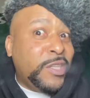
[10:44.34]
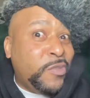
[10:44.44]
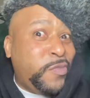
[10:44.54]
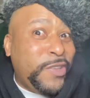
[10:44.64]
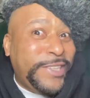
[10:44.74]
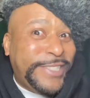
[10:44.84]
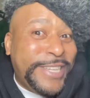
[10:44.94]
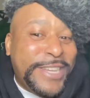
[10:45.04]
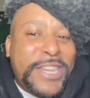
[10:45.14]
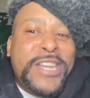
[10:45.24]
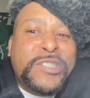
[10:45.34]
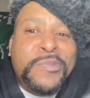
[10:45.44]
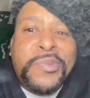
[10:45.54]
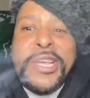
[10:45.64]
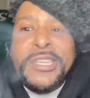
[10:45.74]
in front of the check cashing
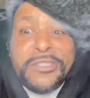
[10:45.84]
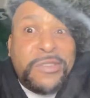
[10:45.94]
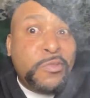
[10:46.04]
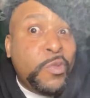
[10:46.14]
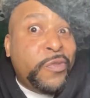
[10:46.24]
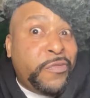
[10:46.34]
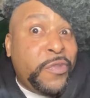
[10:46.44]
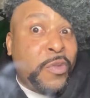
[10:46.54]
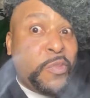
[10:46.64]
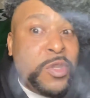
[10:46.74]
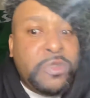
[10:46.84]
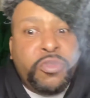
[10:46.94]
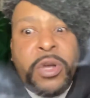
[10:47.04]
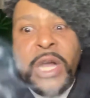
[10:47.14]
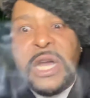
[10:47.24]
place with front wheel
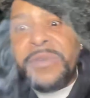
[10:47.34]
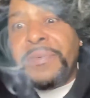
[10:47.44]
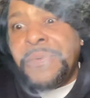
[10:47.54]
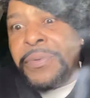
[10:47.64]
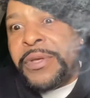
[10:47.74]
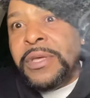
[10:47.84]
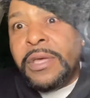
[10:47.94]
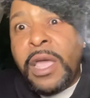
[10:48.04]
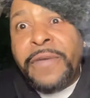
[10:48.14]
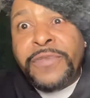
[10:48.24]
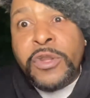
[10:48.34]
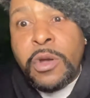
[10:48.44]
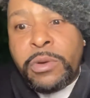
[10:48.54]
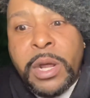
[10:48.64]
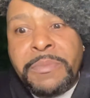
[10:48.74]
drive, if you know
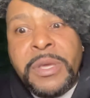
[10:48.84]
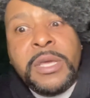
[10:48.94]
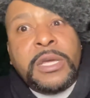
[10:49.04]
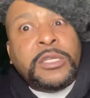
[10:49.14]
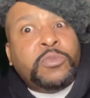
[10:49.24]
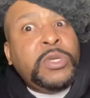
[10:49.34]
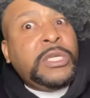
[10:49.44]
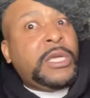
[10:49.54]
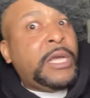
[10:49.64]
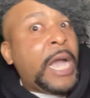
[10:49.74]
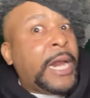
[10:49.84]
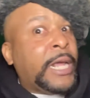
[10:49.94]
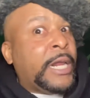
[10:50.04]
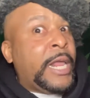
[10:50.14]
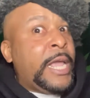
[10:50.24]
what I mean. Because we got a
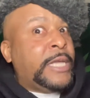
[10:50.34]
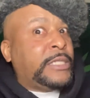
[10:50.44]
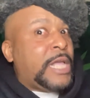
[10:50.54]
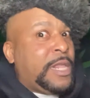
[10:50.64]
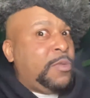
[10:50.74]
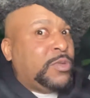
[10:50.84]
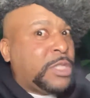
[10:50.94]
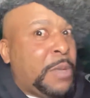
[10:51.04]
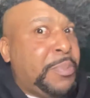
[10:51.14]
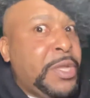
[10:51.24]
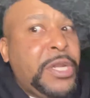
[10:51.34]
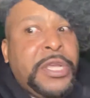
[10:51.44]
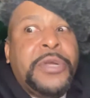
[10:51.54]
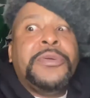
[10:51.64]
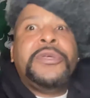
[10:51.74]
glance that he was up in
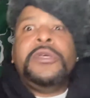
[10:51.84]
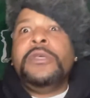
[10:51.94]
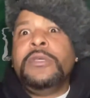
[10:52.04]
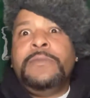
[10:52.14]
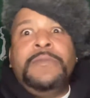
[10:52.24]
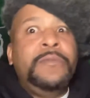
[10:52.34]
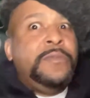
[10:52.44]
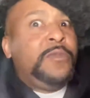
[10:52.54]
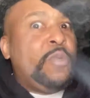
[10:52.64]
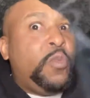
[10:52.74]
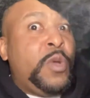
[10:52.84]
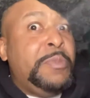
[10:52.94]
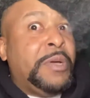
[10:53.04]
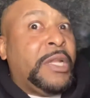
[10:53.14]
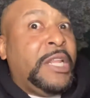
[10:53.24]
there. We
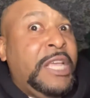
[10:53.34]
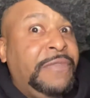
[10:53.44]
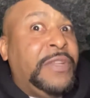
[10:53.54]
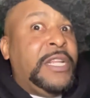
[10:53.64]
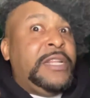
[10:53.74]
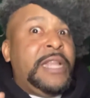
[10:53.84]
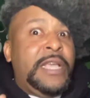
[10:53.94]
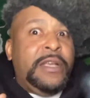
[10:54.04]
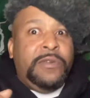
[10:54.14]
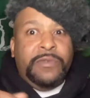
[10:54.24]
believe in it now.